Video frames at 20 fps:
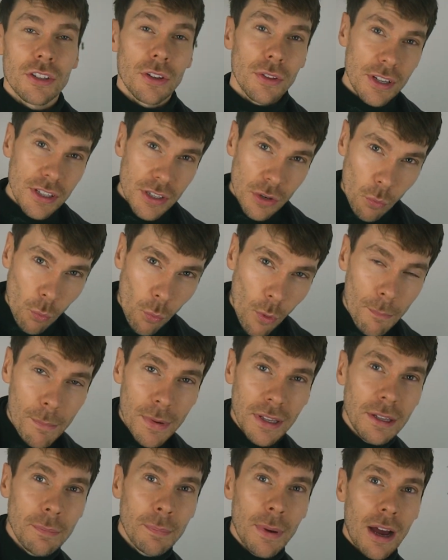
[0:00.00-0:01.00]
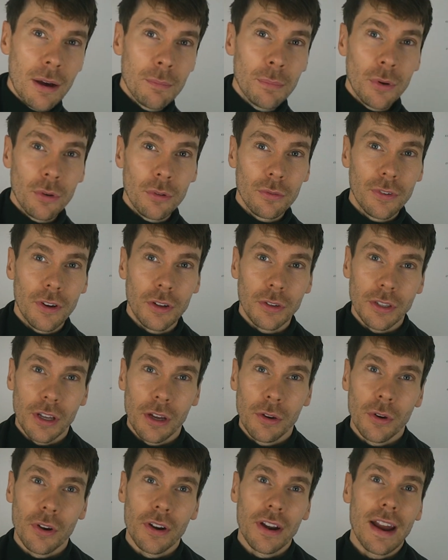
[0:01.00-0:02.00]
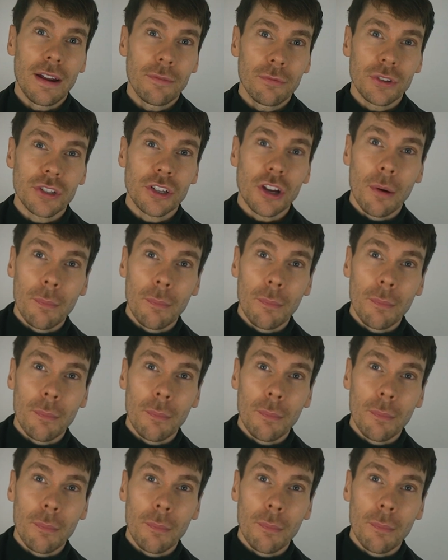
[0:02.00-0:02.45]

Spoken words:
So this £1 million portfolio on an average